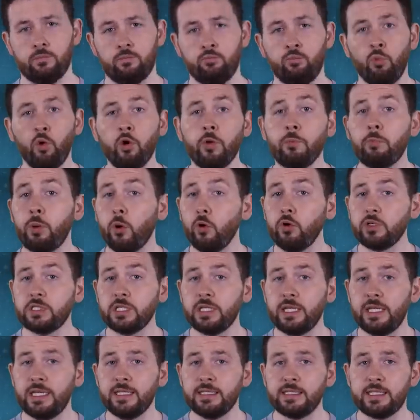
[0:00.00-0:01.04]
More
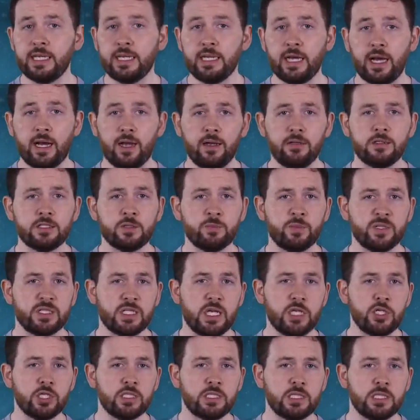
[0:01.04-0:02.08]
importantly, in Ten Hag's
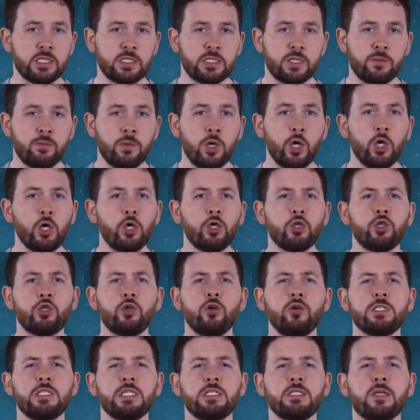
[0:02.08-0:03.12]
possession system,
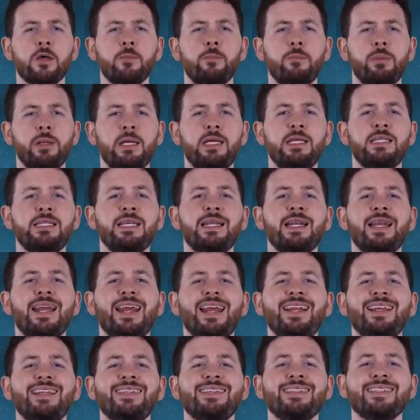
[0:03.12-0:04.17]
Schuurs is completing
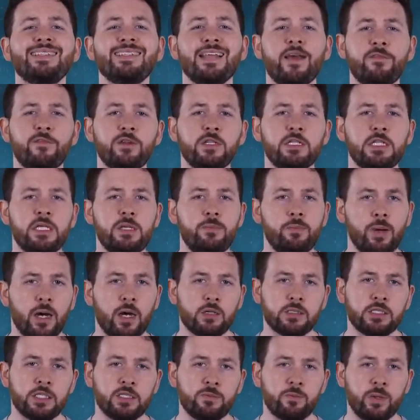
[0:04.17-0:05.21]
nearly 70
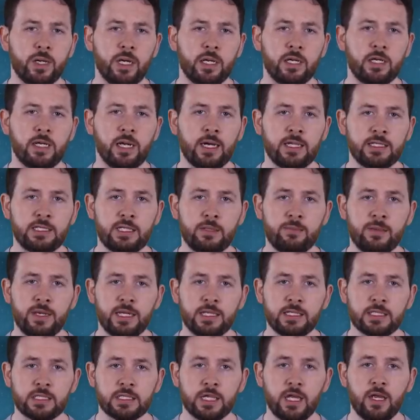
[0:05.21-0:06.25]
passes per 90
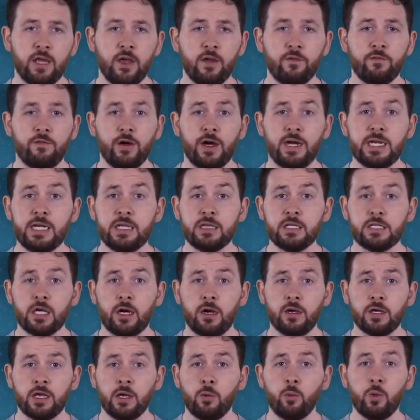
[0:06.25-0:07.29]
minutes, finding the
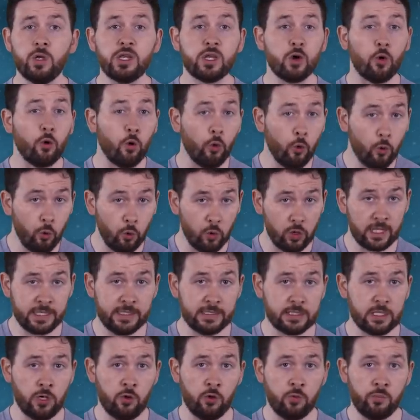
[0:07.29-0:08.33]
target with all
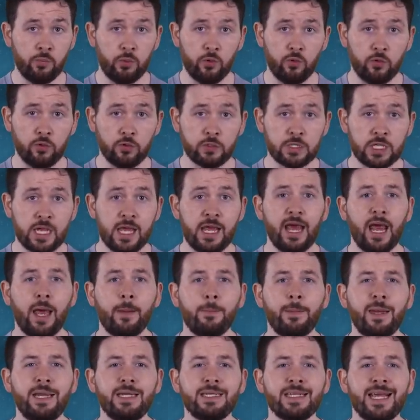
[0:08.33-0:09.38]
his long balls and
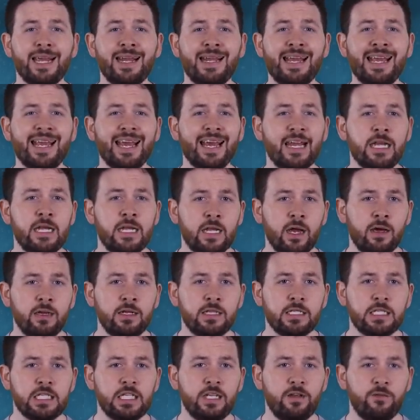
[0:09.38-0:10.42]
maintaining a
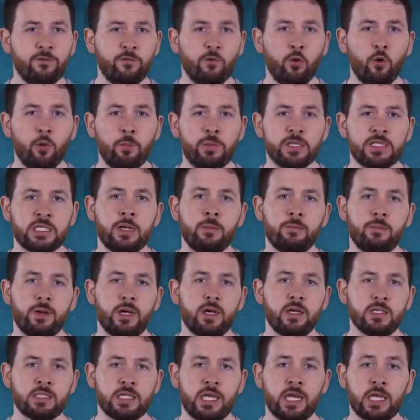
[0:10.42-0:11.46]
94%
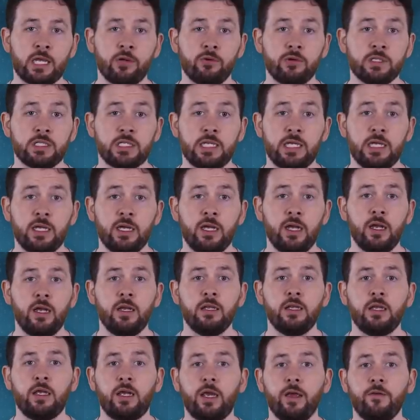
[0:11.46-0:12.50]
pass accuracy,
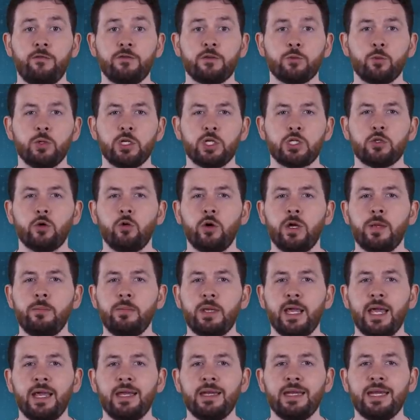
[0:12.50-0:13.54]
the gifts which saw him
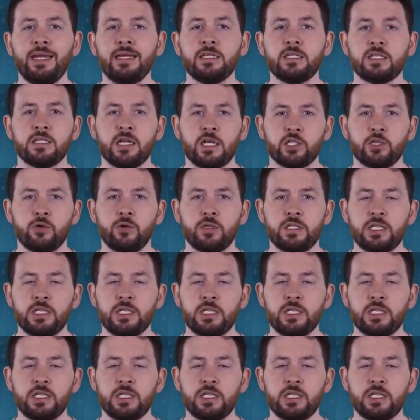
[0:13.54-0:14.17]
gain international